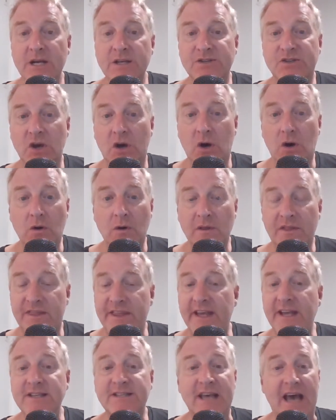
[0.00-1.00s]
So
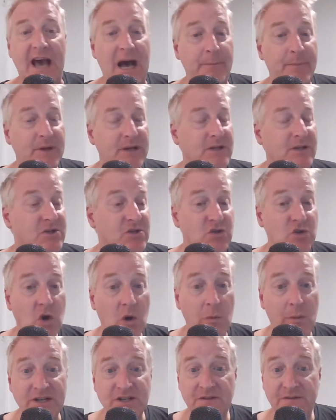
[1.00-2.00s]
things happen so
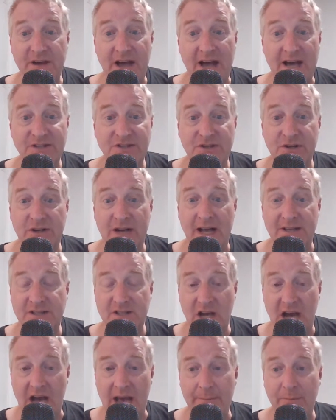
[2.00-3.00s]
much faster as
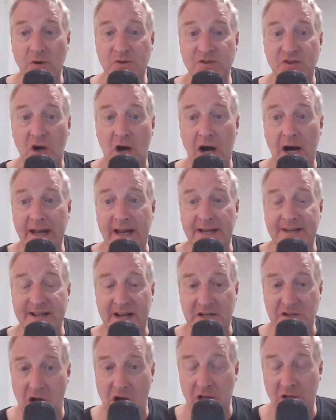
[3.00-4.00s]
time goes on and
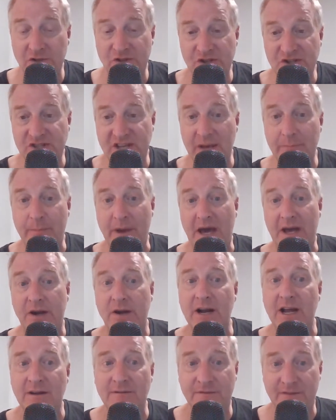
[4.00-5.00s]
technologies get better
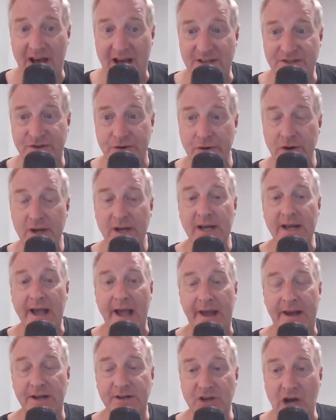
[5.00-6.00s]
and faster
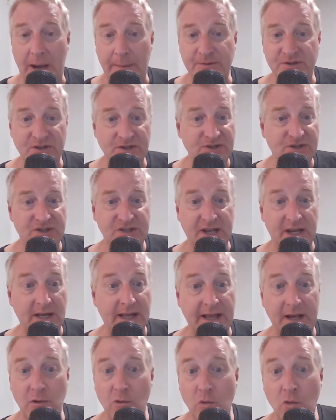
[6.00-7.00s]
and adoption just can
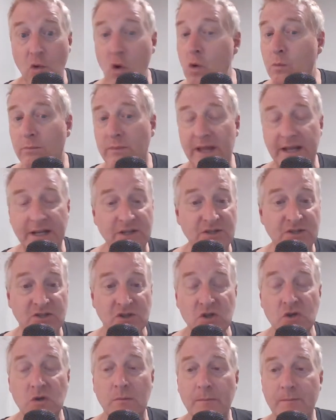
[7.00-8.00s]
like whoom, like
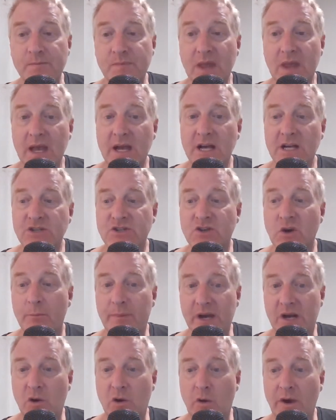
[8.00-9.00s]
zoom. So
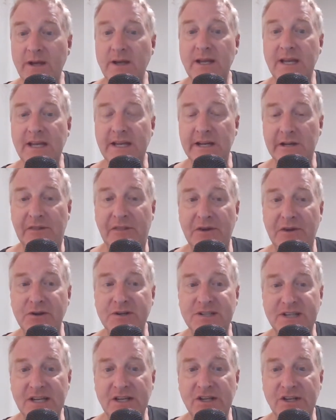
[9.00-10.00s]
Bitcoin needed
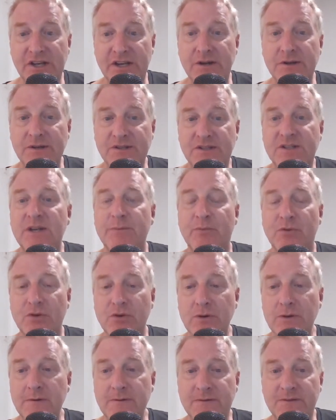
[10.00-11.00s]
13 years to
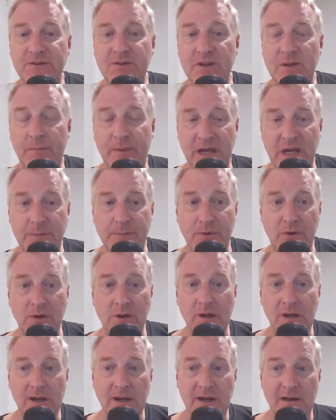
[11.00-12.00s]
prove to the
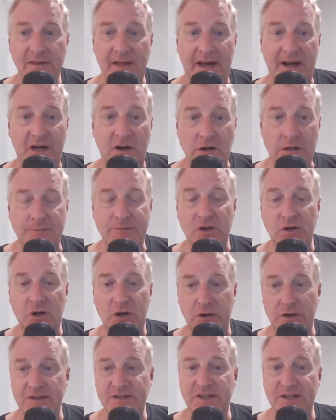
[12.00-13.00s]
people that a
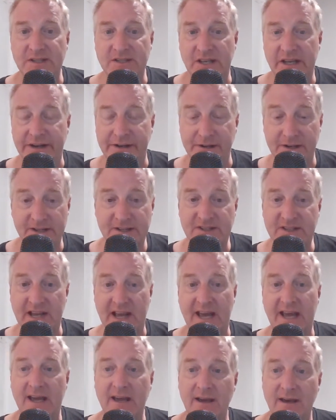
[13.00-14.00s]
cryptocurrency is here to
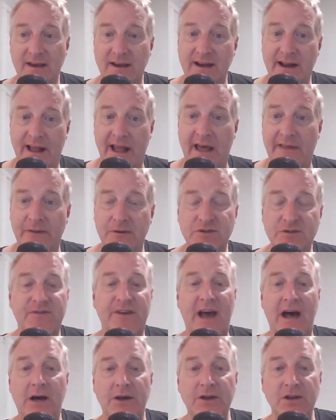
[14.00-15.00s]
stay and there's
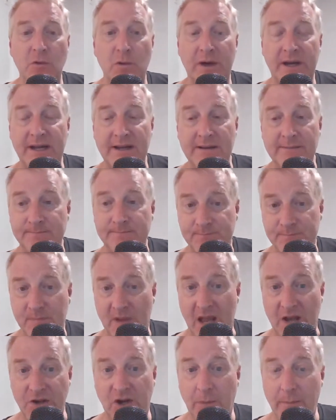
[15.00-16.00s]
value in it
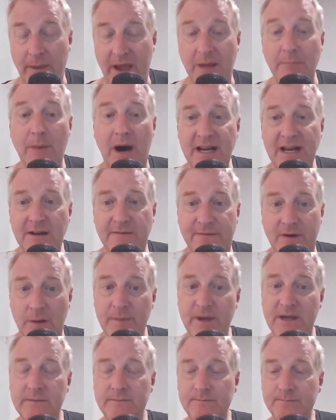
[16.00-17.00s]
and you can make money from
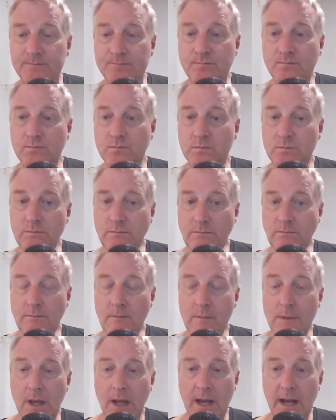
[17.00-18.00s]
it.
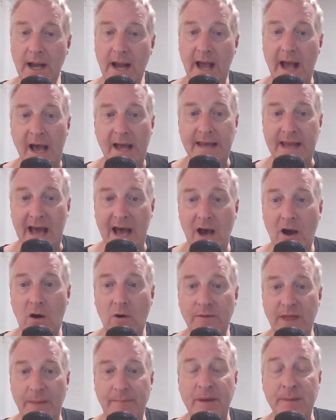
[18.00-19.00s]
And now
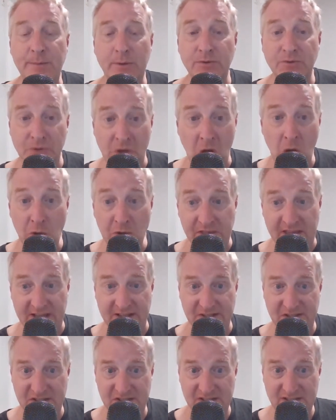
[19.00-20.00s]
that people know
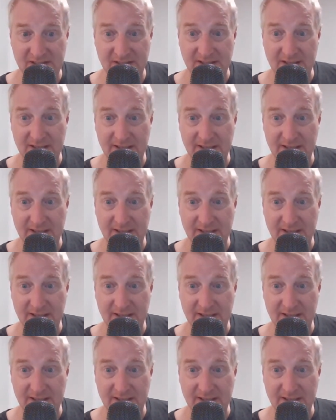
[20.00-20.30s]
this,